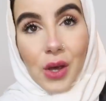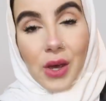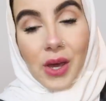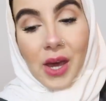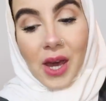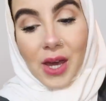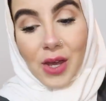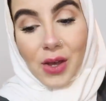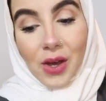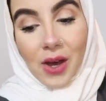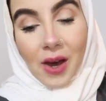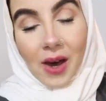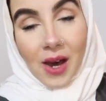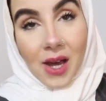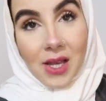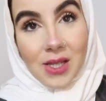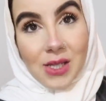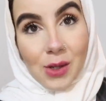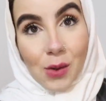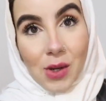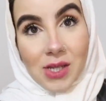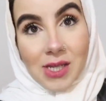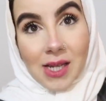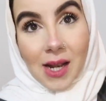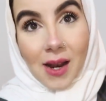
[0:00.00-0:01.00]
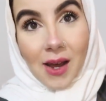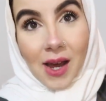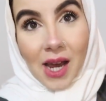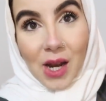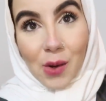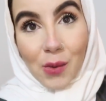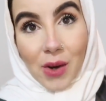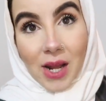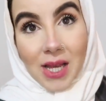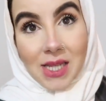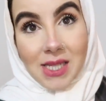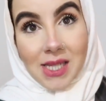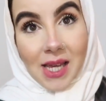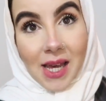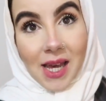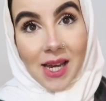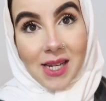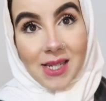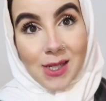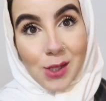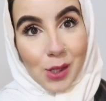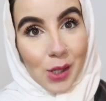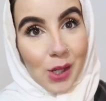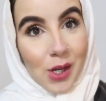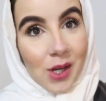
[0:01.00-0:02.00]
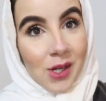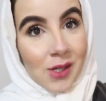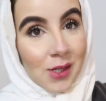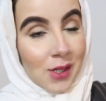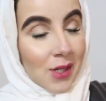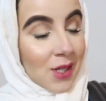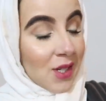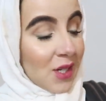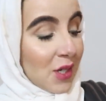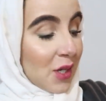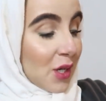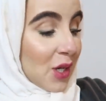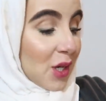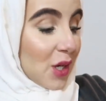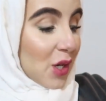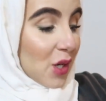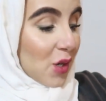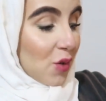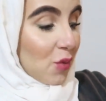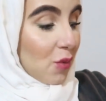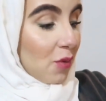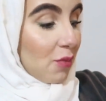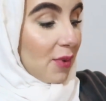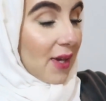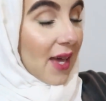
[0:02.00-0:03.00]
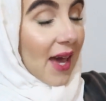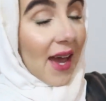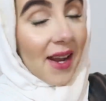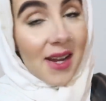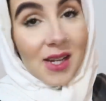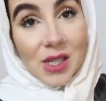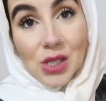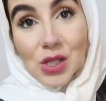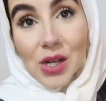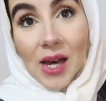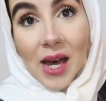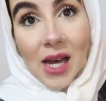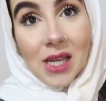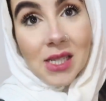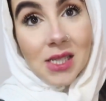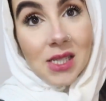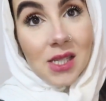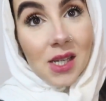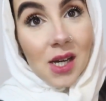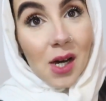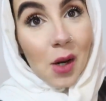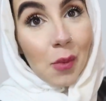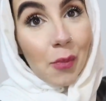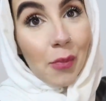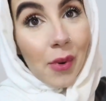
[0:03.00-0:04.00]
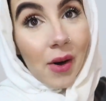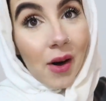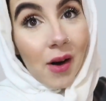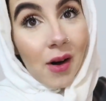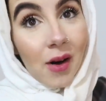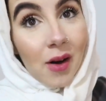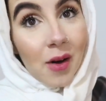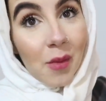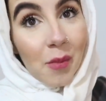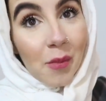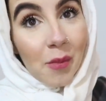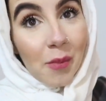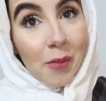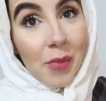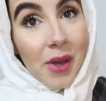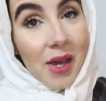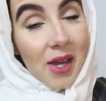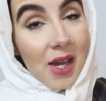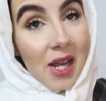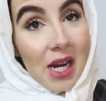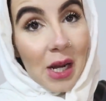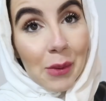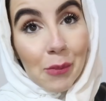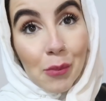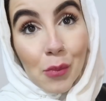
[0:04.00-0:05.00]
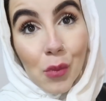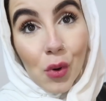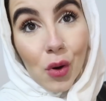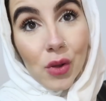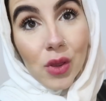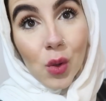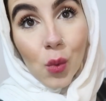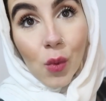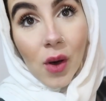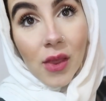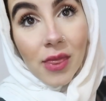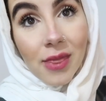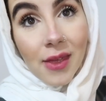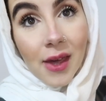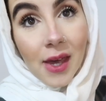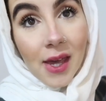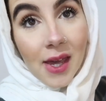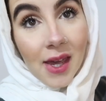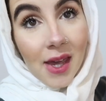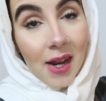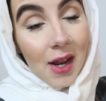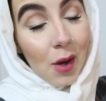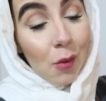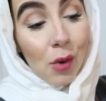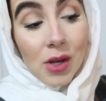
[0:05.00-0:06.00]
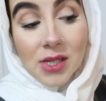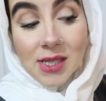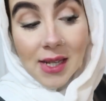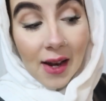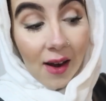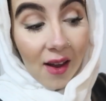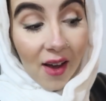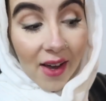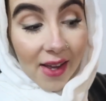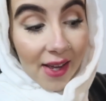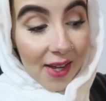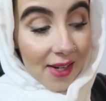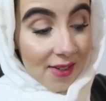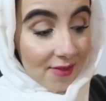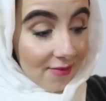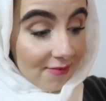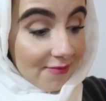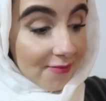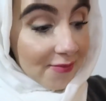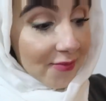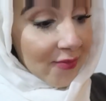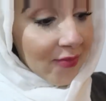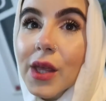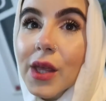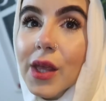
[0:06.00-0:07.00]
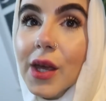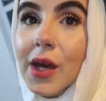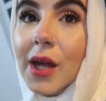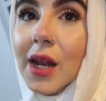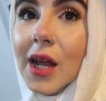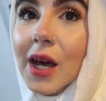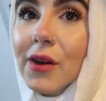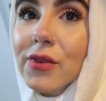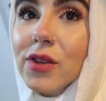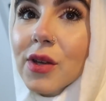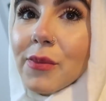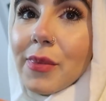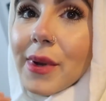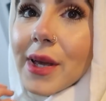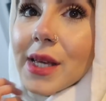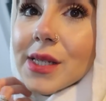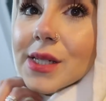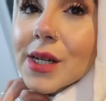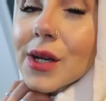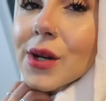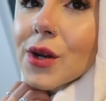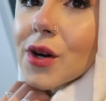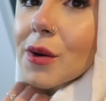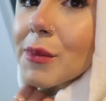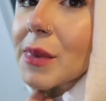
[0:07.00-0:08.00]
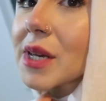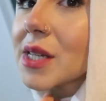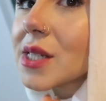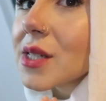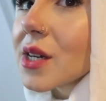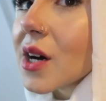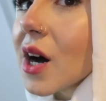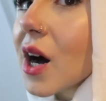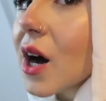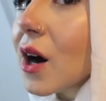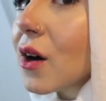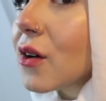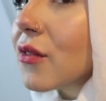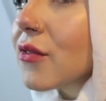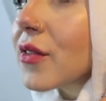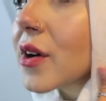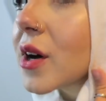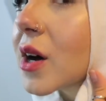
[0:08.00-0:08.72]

Okay, you guys, I wasn't lying when I said we'd be heading to Asda, but picking up more than one thing, and I wasn't lying. You're gonna have to please ignore my scarf.